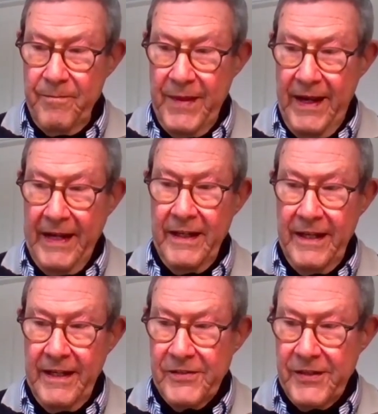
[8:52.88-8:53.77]

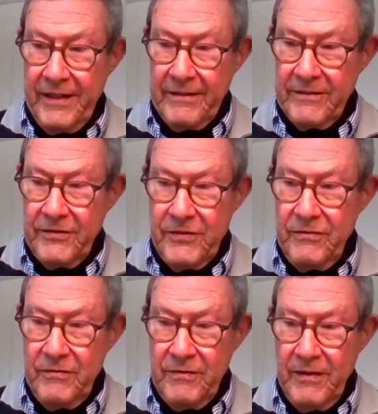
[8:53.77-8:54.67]
analyzed and
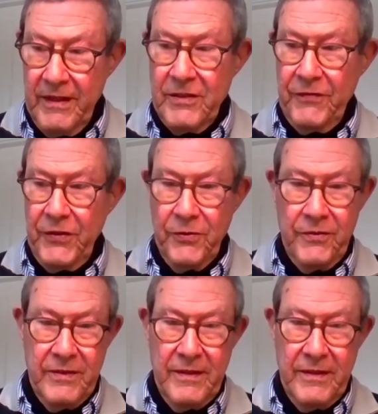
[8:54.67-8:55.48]
interviewed